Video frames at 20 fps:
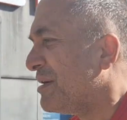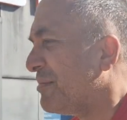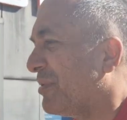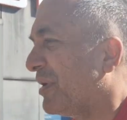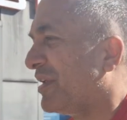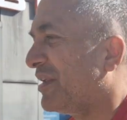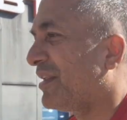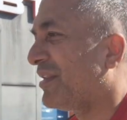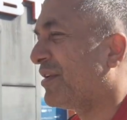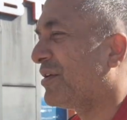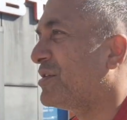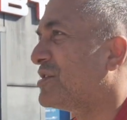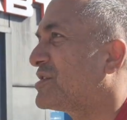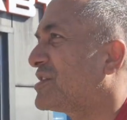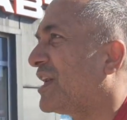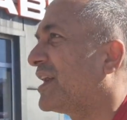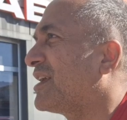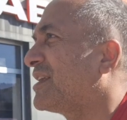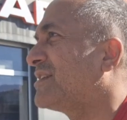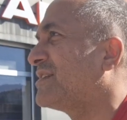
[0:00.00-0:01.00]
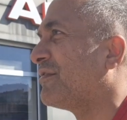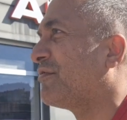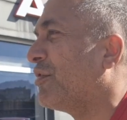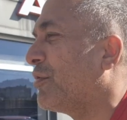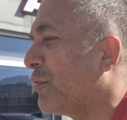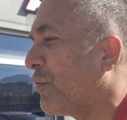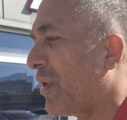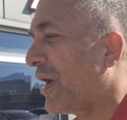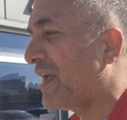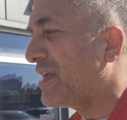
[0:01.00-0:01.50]
But there's like
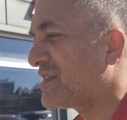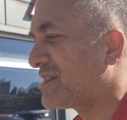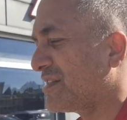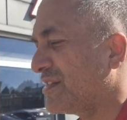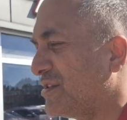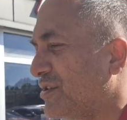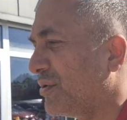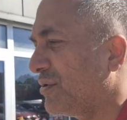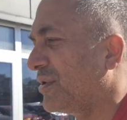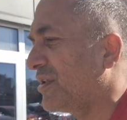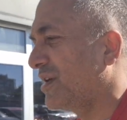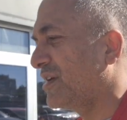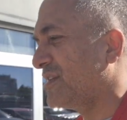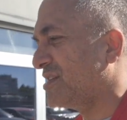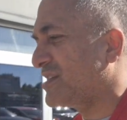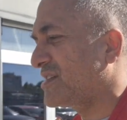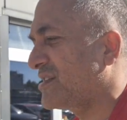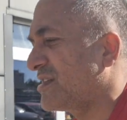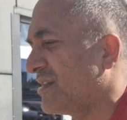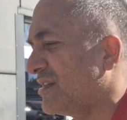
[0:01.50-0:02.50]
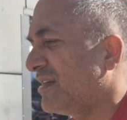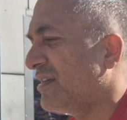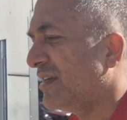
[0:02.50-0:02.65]
different ways to do this,